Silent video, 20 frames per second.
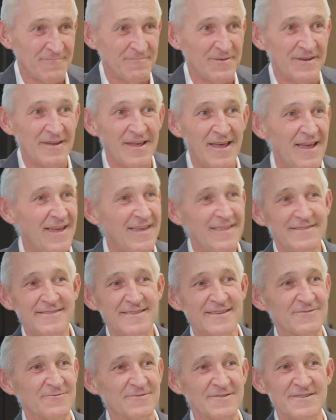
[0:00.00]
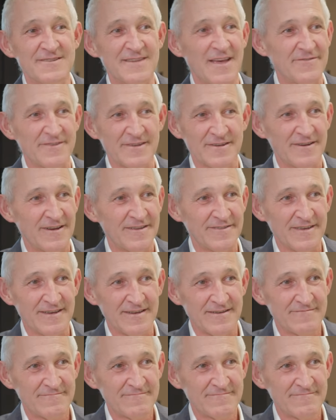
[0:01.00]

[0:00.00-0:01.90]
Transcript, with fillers: But this was nothing like that.